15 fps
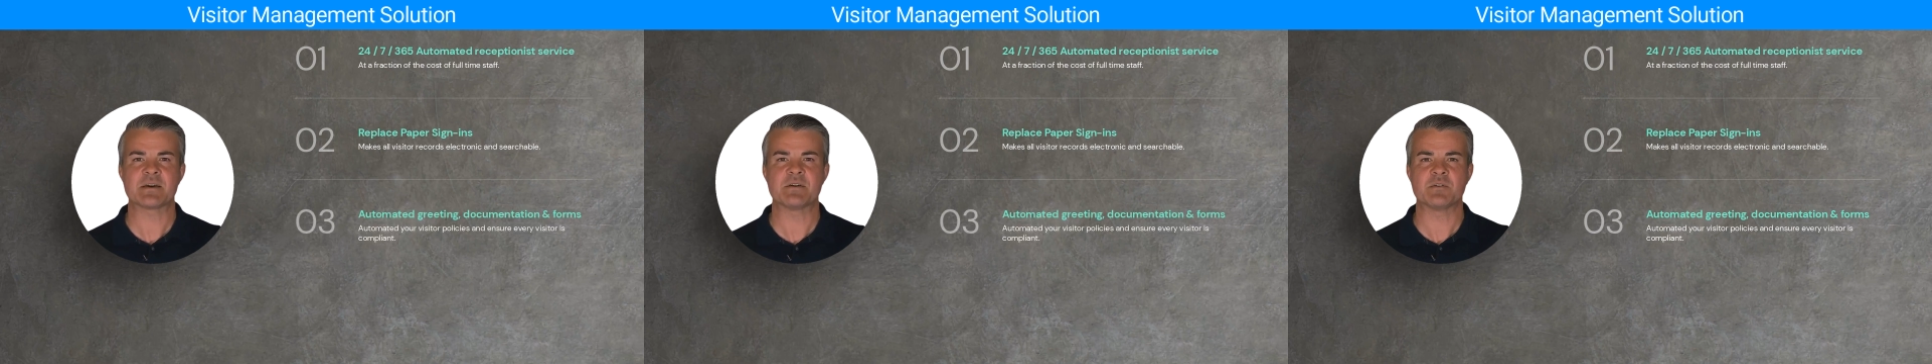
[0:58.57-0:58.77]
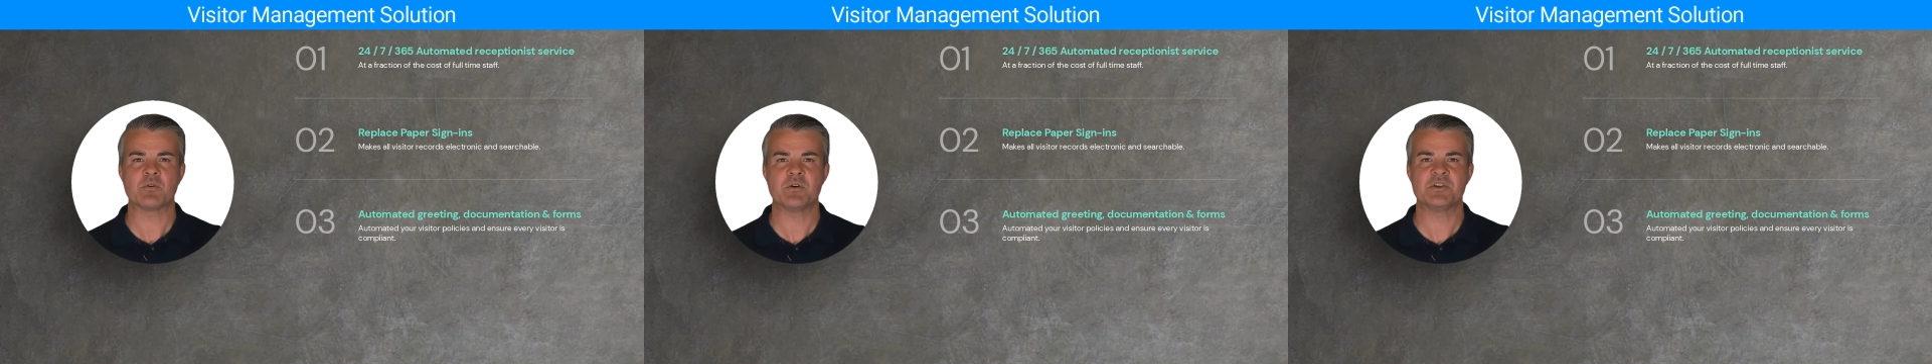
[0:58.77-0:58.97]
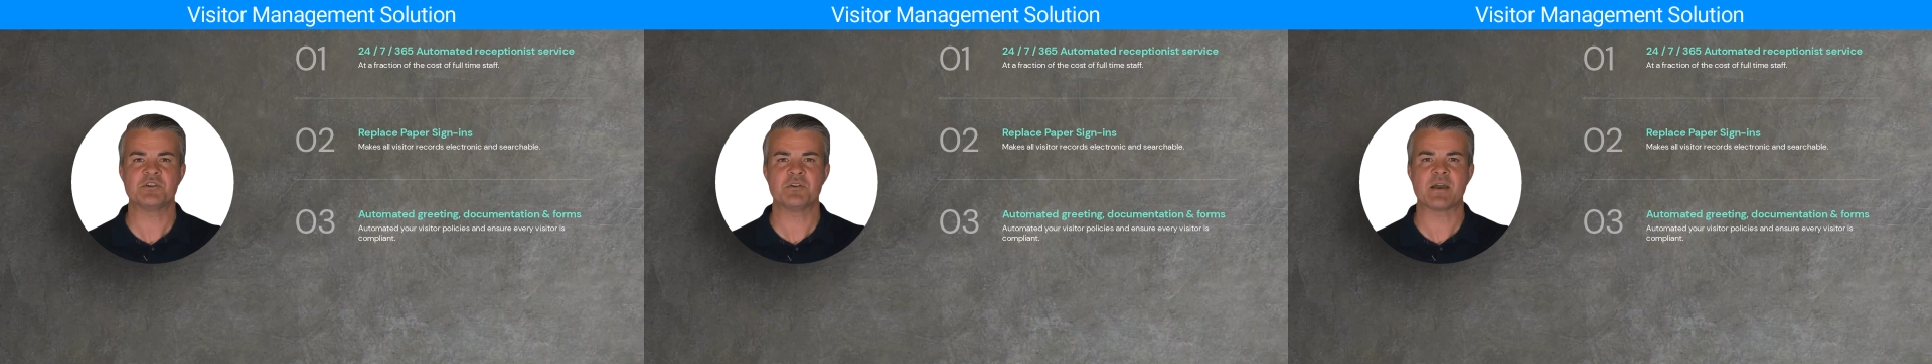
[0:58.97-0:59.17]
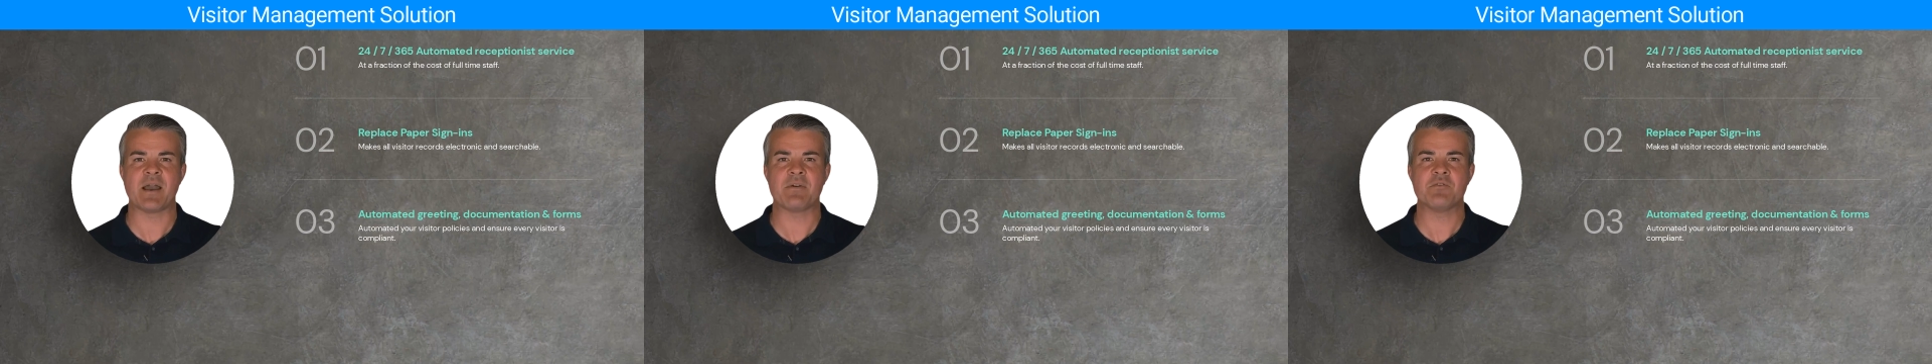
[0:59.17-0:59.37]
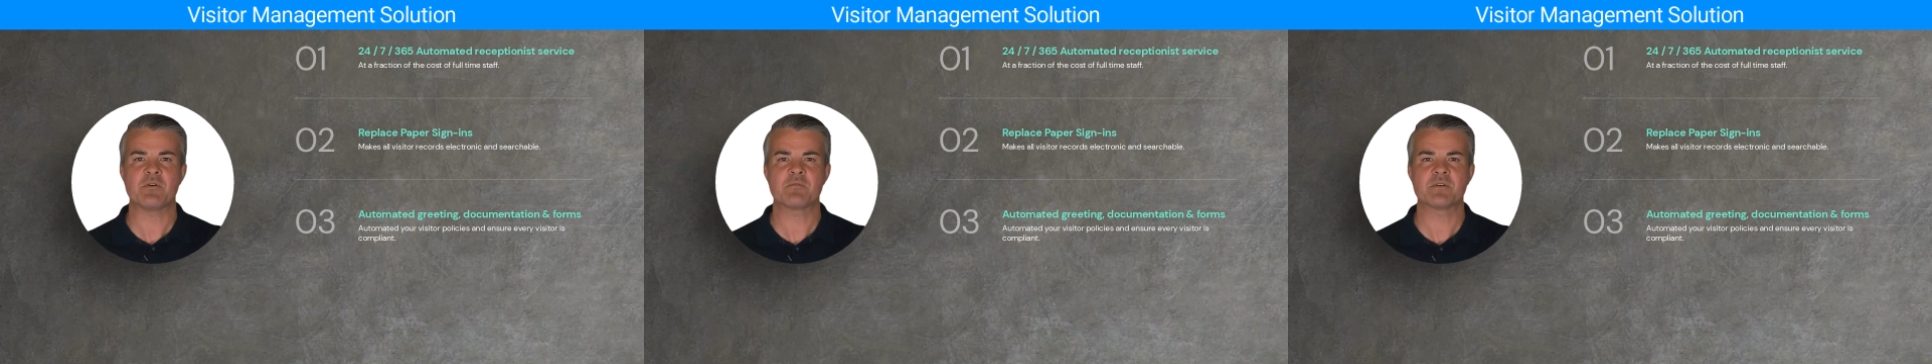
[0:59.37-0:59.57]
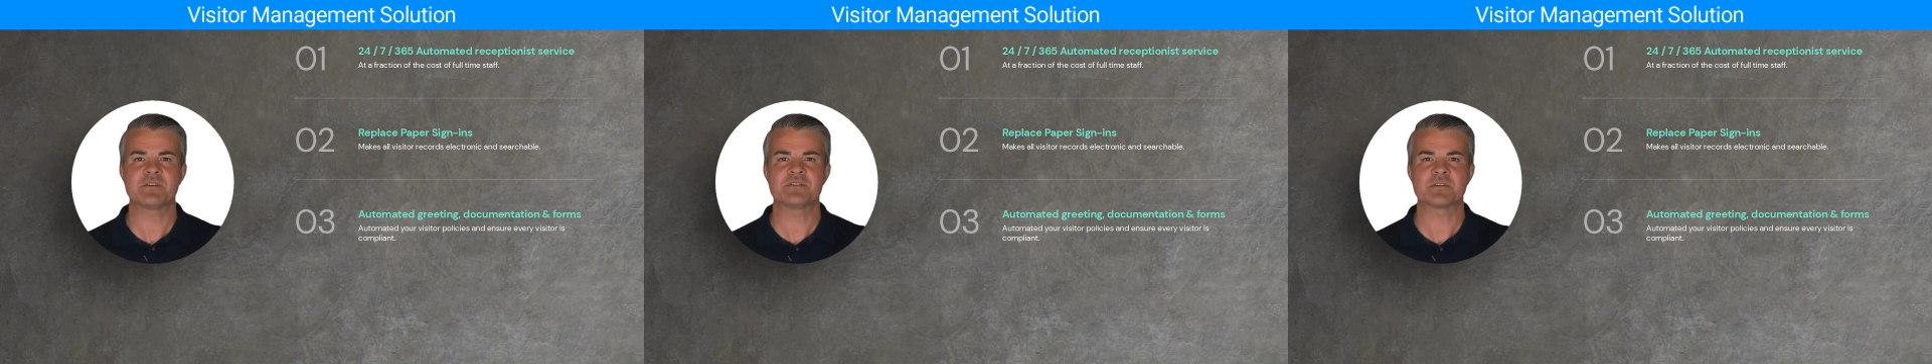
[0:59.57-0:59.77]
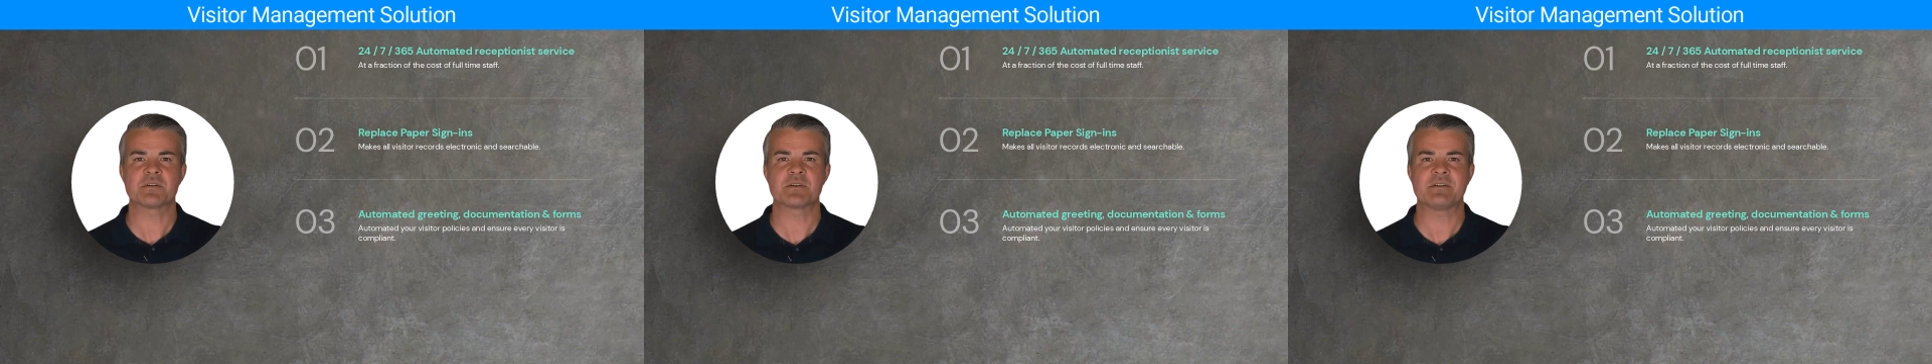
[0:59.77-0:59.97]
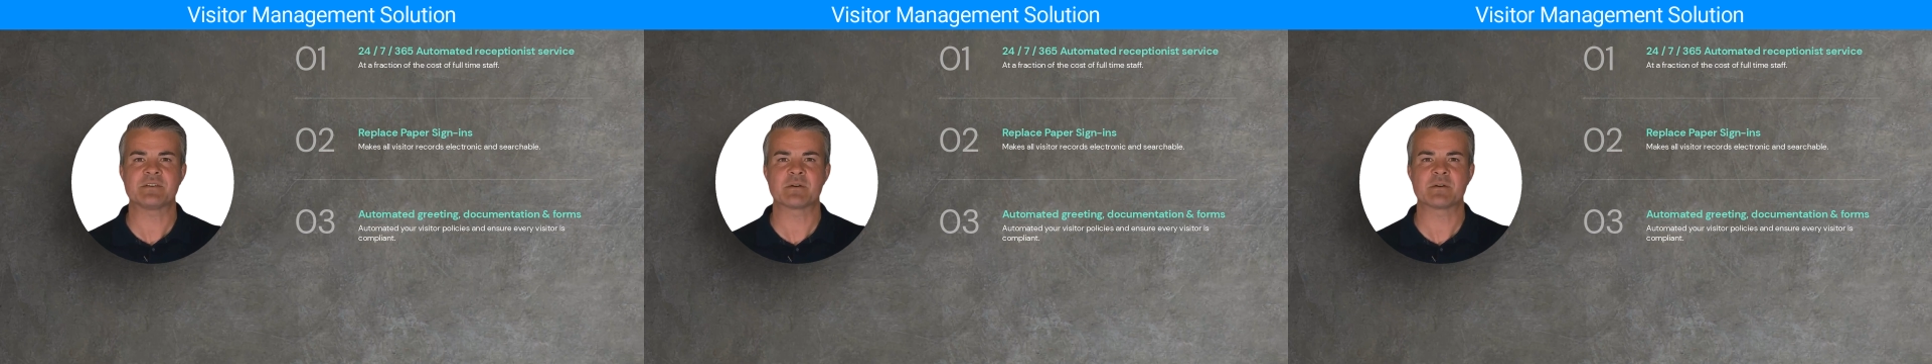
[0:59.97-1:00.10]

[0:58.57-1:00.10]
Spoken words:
to ensure every visitor is